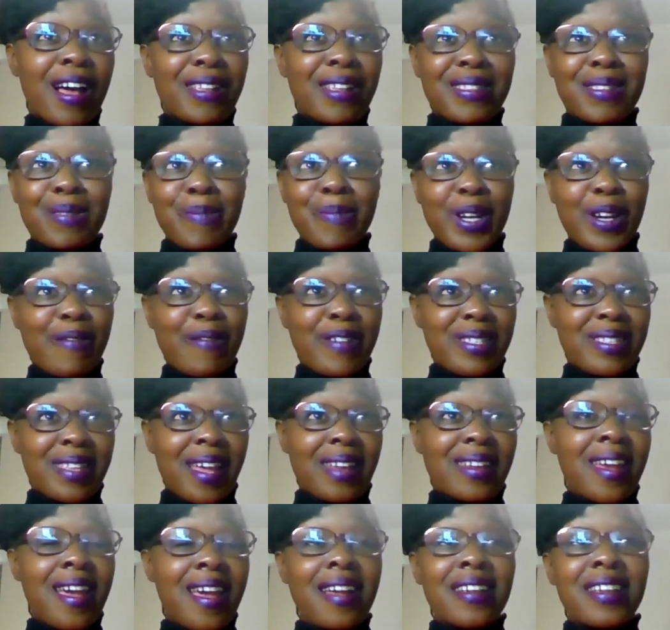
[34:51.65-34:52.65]
like Samira
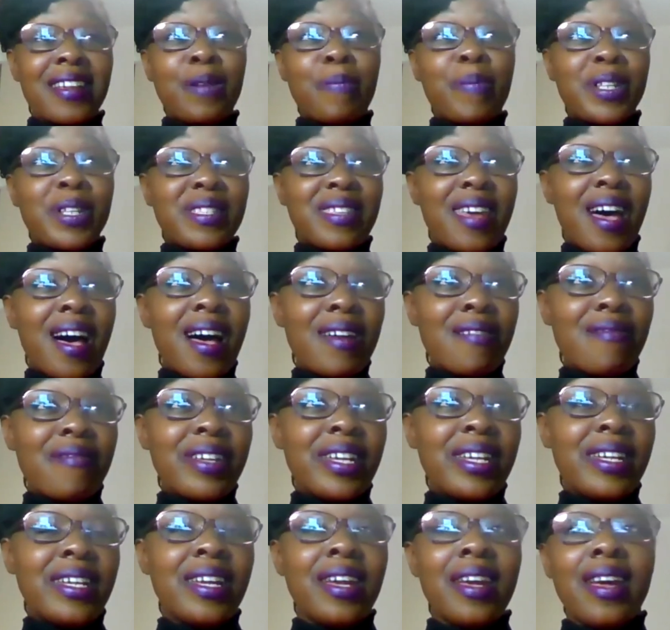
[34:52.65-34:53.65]
said. Keep a
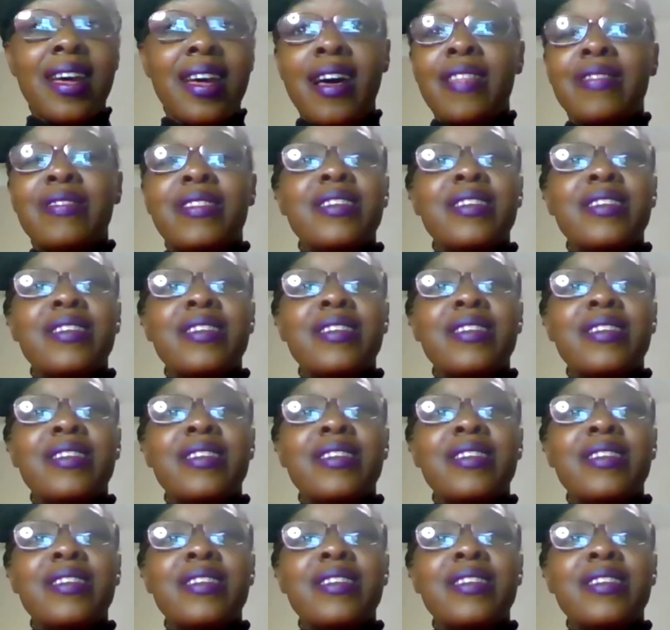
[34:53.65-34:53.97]
diary.